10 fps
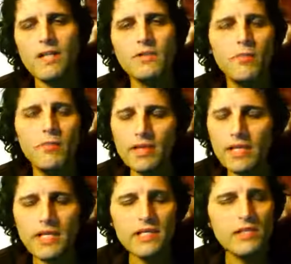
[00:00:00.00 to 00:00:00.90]
Guys,
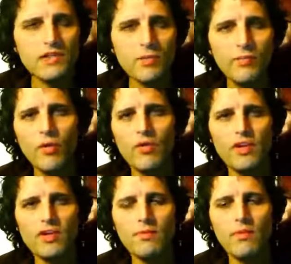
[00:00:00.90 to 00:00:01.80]
please
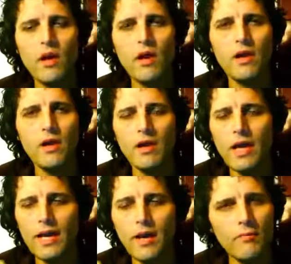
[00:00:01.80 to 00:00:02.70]
support this blog
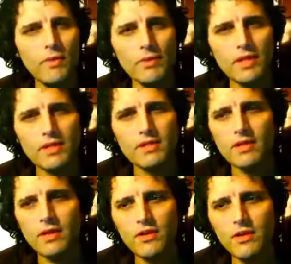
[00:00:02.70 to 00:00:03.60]
and help me with
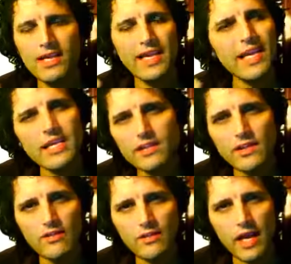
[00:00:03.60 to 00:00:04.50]
this. You can
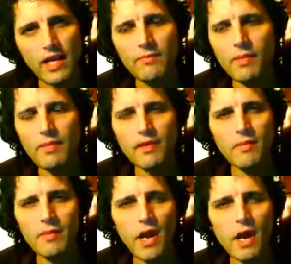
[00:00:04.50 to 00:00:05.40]
easily do that by
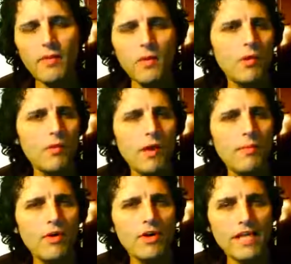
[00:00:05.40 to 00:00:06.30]
picking up a copy of one
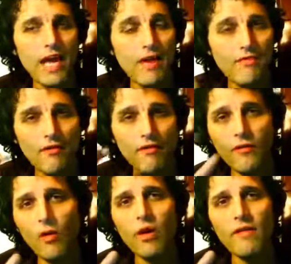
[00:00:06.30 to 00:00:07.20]
of my books. I have
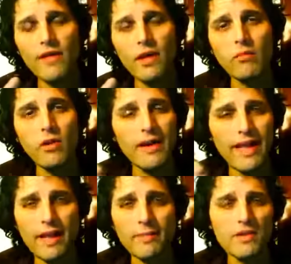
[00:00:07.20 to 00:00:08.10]
4 available
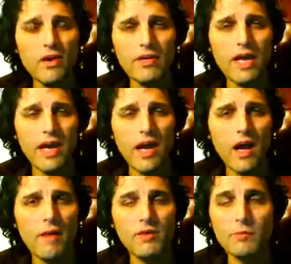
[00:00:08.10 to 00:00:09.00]
on
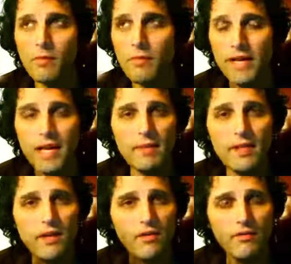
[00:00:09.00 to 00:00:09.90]
Amazon.com. Just put my
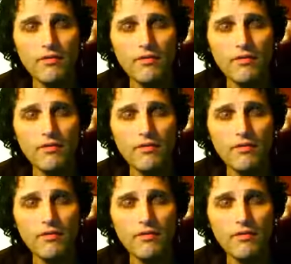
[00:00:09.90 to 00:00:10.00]
name in there.